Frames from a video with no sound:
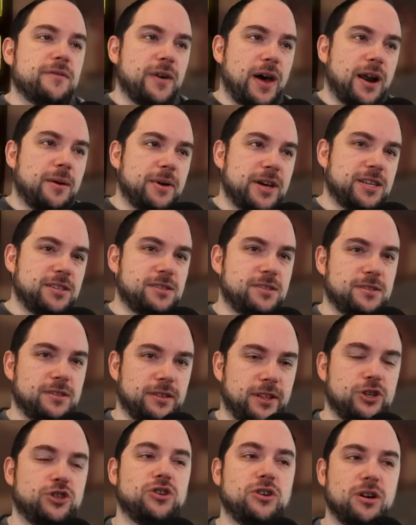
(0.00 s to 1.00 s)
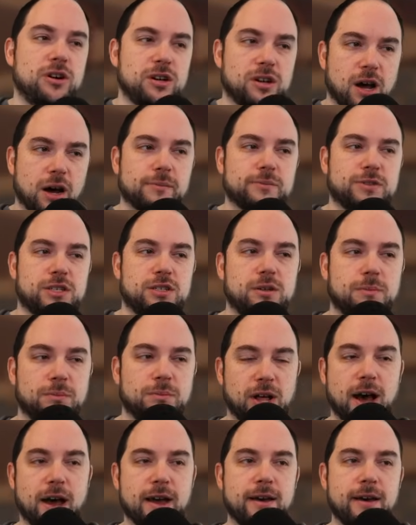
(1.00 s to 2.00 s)
Venomous Lizard comes into
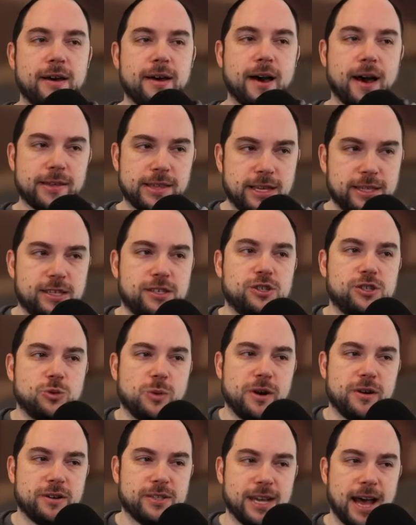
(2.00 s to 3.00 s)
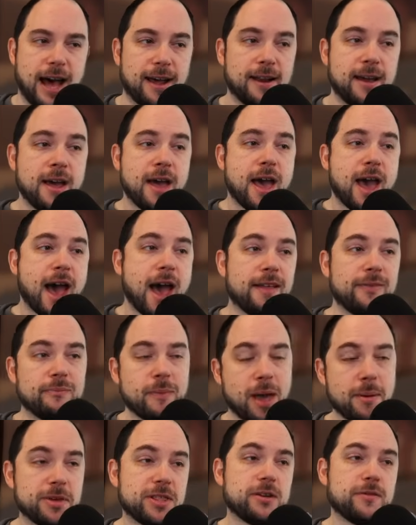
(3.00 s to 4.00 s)
play. I think this is where it's at. And
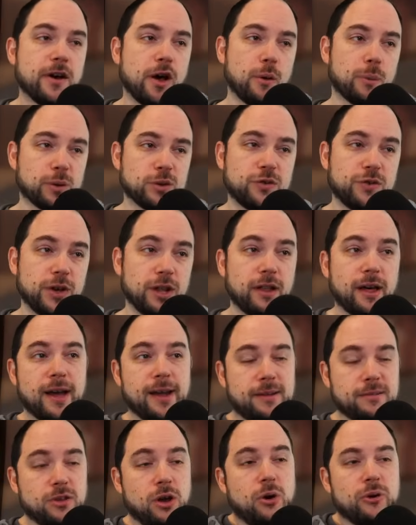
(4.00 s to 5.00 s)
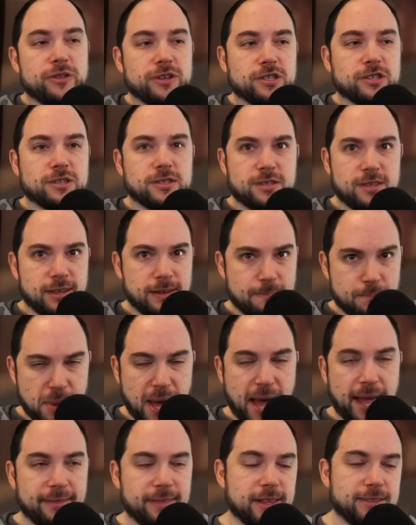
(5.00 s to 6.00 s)
maybe the developers feel like, no, this is the
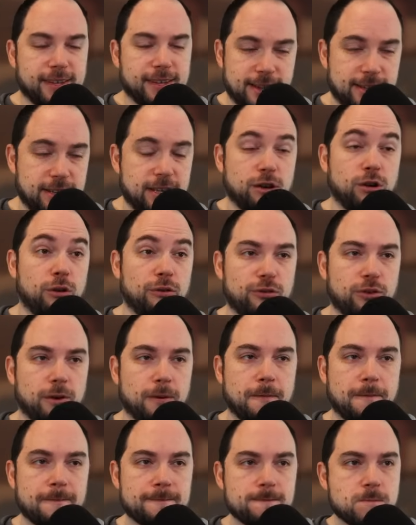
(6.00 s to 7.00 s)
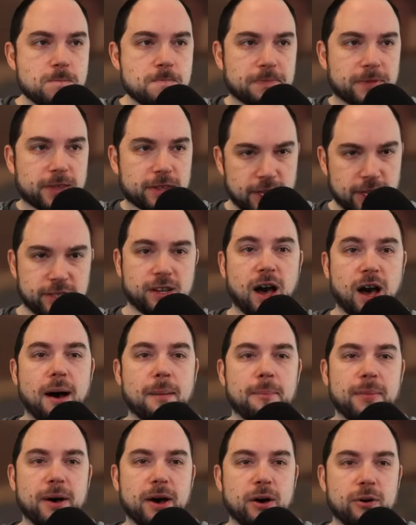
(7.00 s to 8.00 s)
pet that's ideal for this
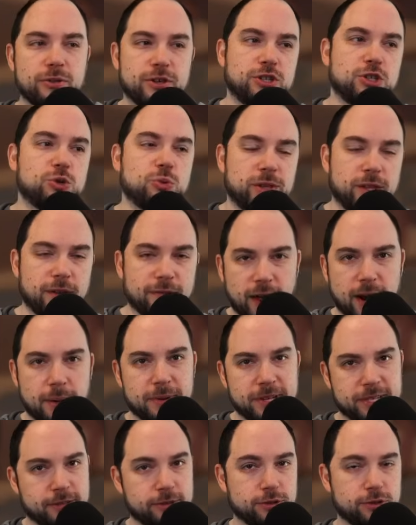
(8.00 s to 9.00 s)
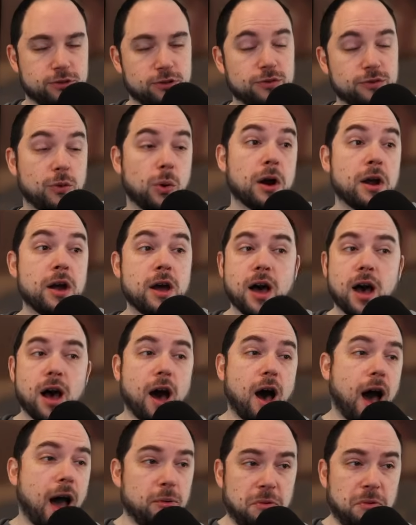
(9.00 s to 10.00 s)
combo. This is what the Venomous Lizard is for.
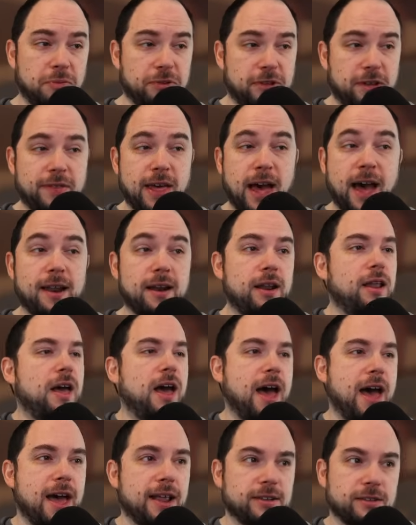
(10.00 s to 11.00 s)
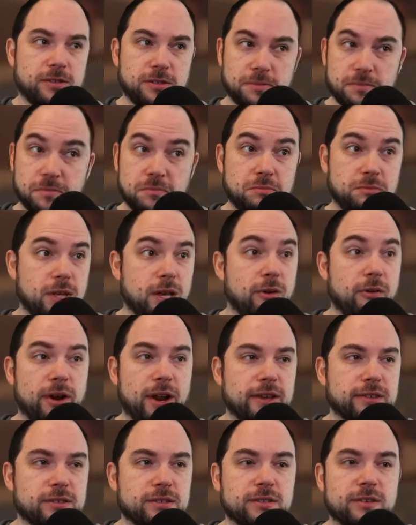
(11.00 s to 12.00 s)
I would believe that. And here it
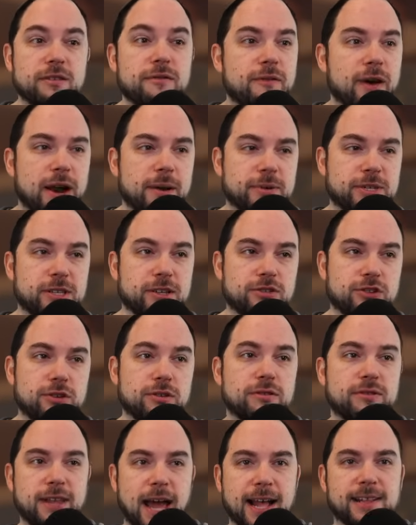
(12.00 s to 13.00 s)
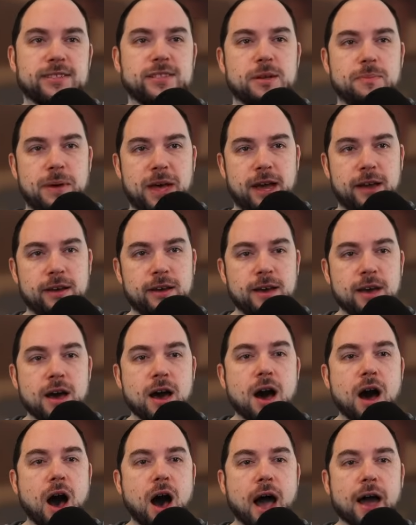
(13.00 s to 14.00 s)
is. Venomous Lizard. That's the pick.
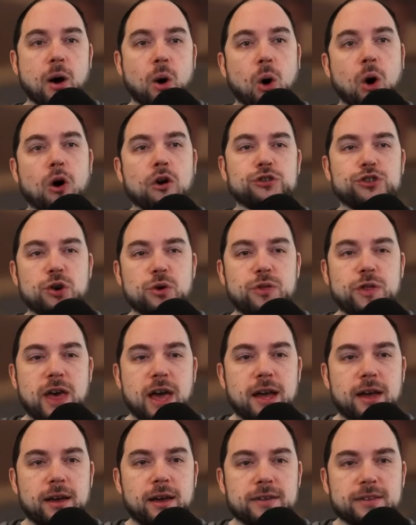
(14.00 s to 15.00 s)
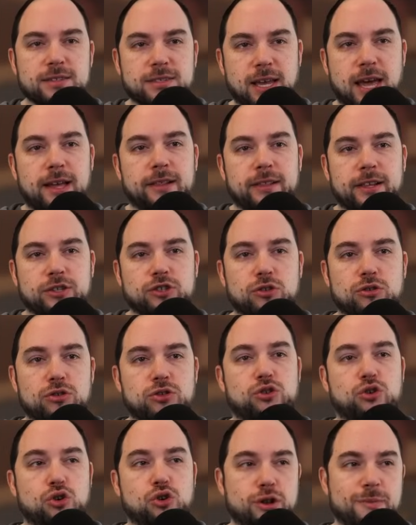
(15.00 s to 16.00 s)
I also think Sand
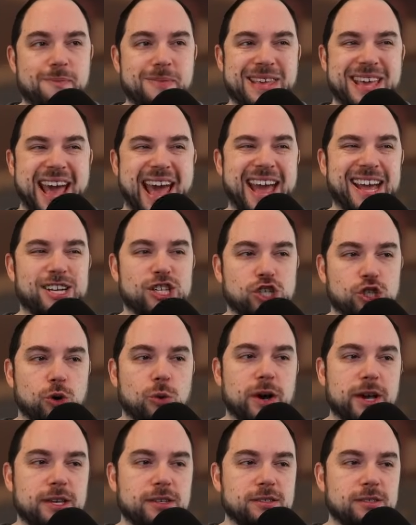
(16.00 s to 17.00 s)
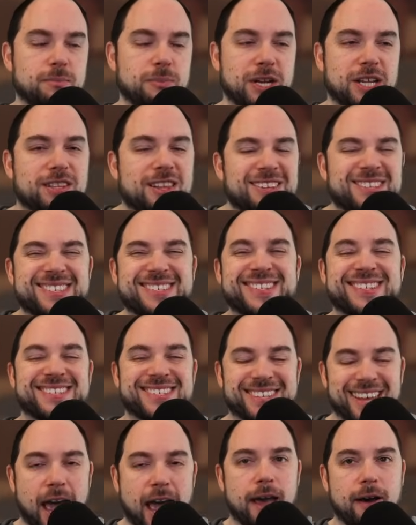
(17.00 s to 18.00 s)
Lizard could be a choice, but it doesn't
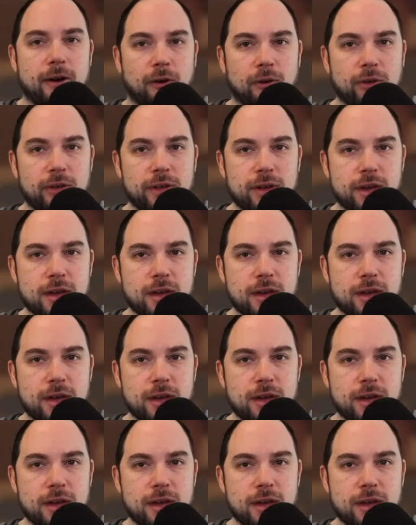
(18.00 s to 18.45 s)
scale.